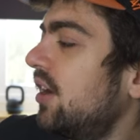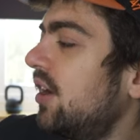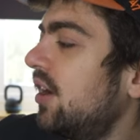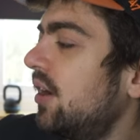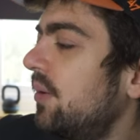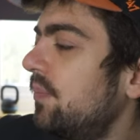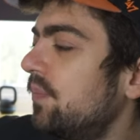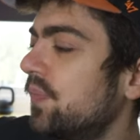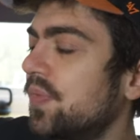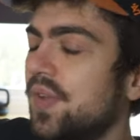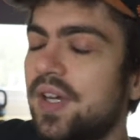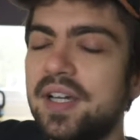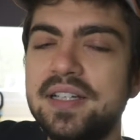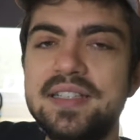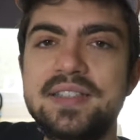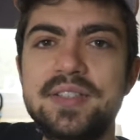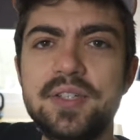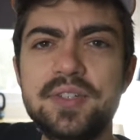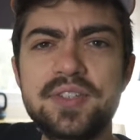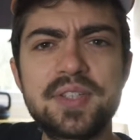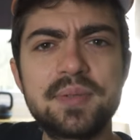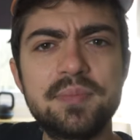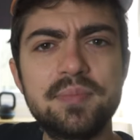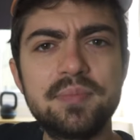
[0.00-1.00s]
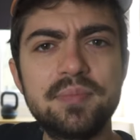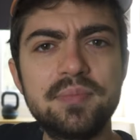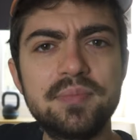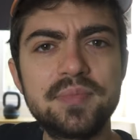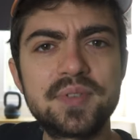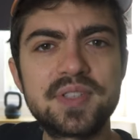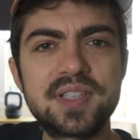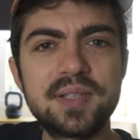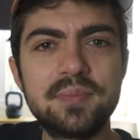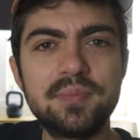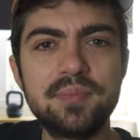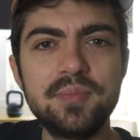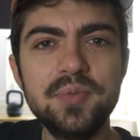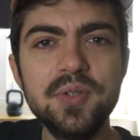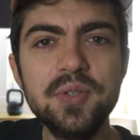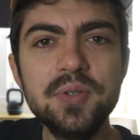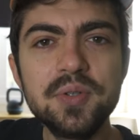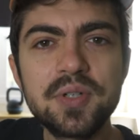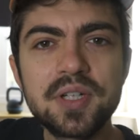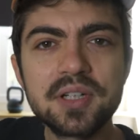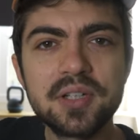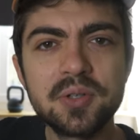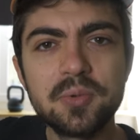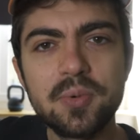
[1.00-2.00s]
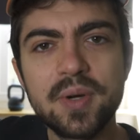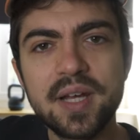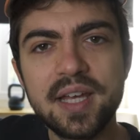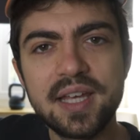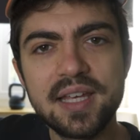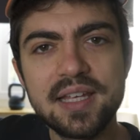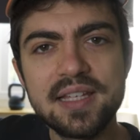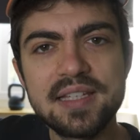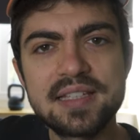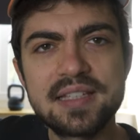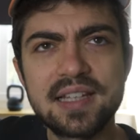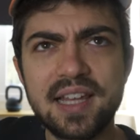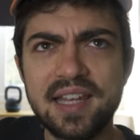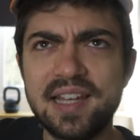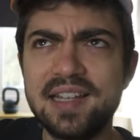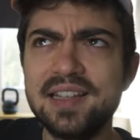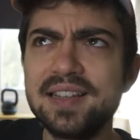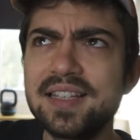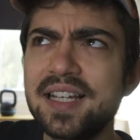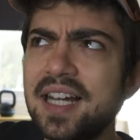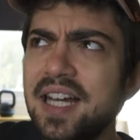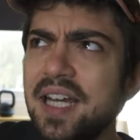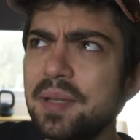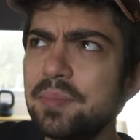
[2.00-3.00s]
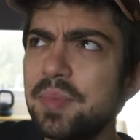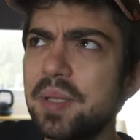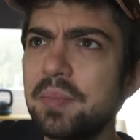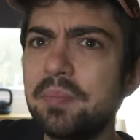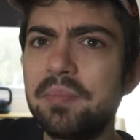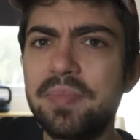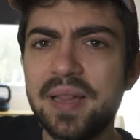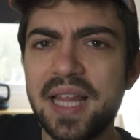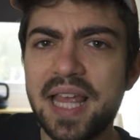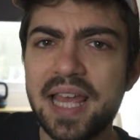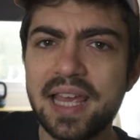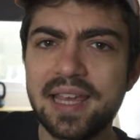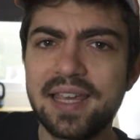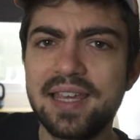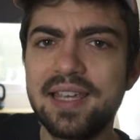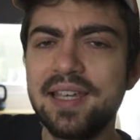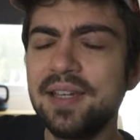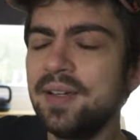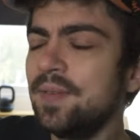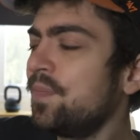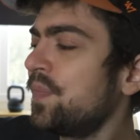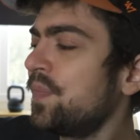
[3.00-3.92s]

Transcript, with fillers: Um, I saw some, some new colorways like lime and black